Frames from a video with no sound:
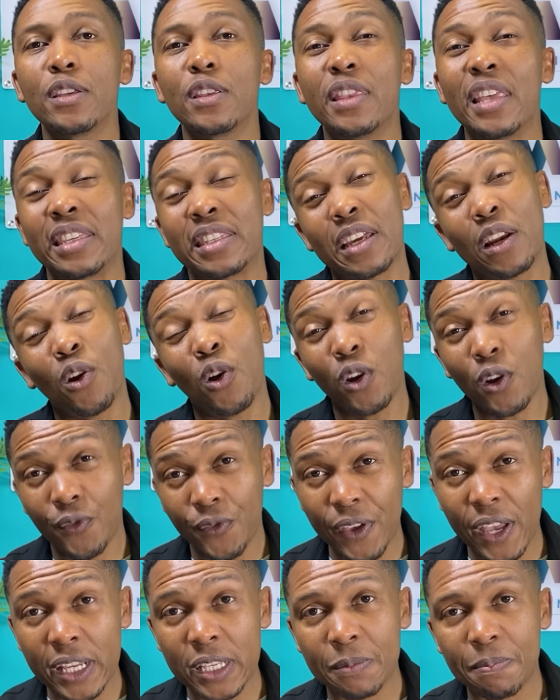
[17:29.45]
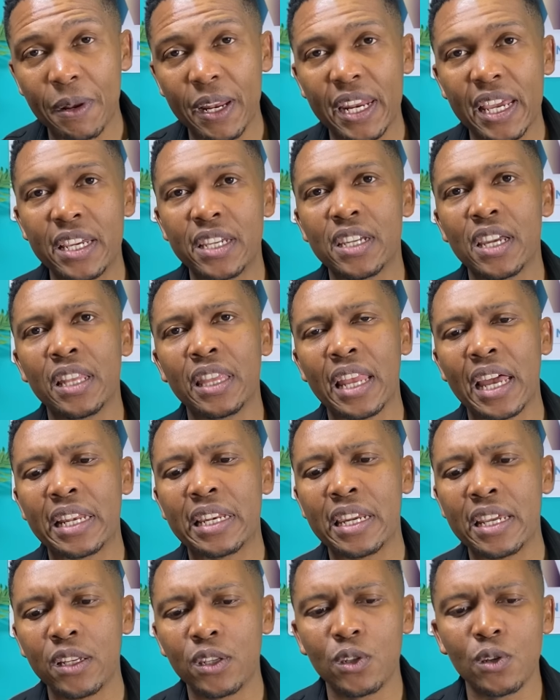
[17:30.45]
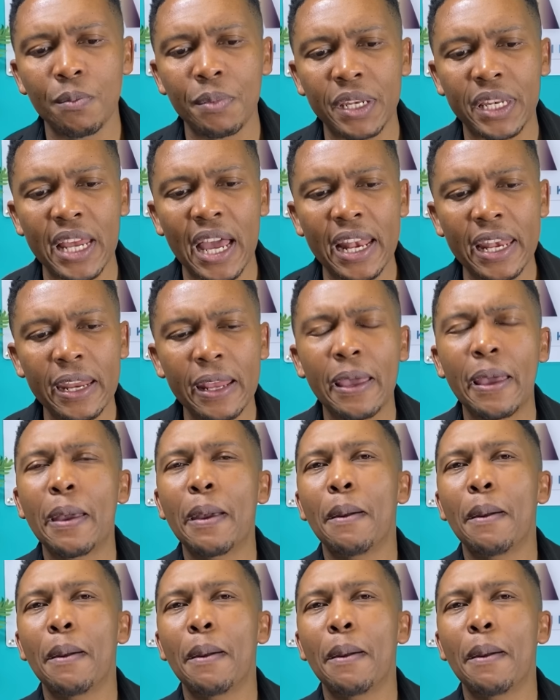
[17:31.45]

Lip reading: There's a lot of explanation that needs to be done,